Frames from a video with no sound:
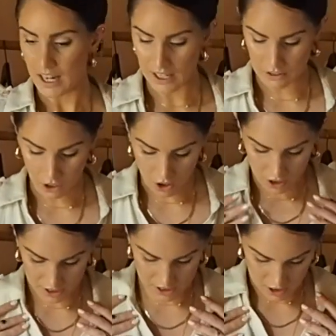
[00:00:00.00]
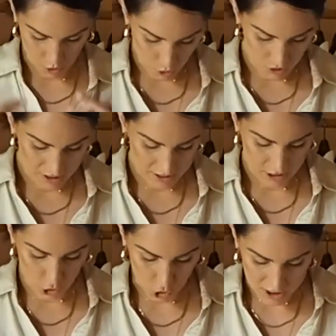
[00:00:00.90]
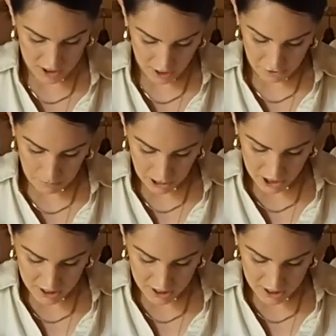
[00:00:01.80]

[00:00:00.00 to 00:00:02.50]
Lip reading: in the haul. It's an all linen dress. I've paired